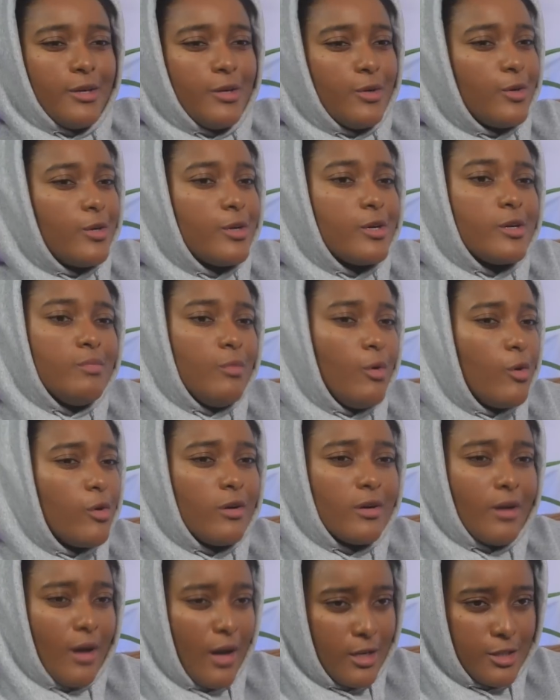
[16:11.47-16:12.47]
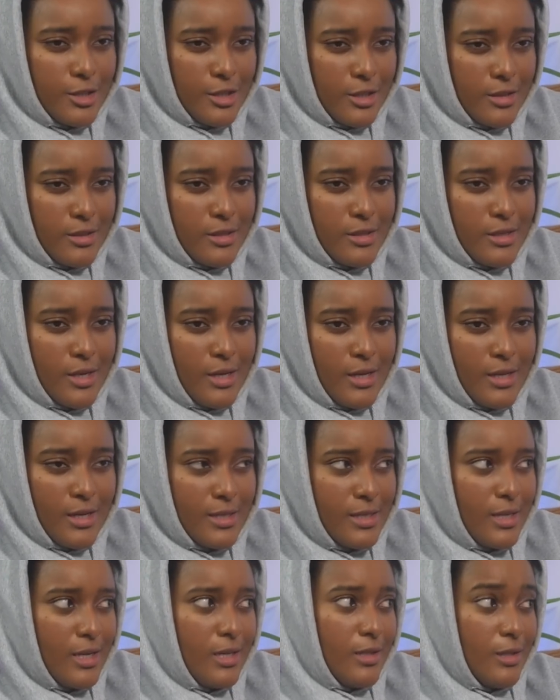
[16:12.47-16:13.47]
you're her moral conscience.
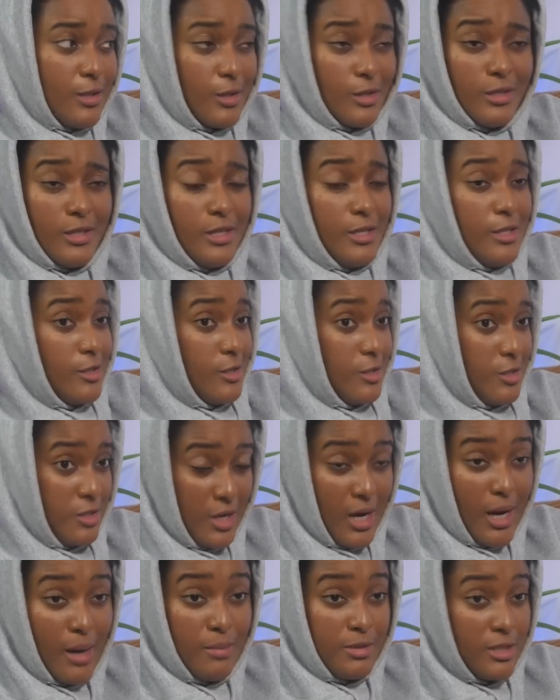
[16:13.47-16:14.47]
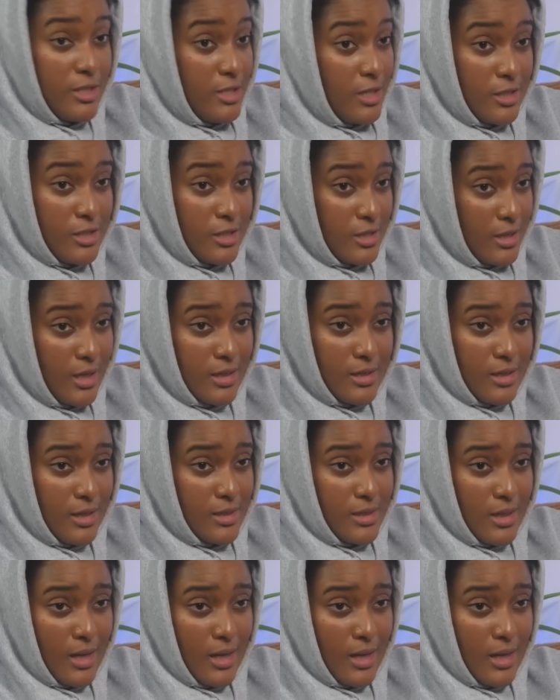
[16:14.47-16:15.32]
Isn't it literally your job to judge Ahsante's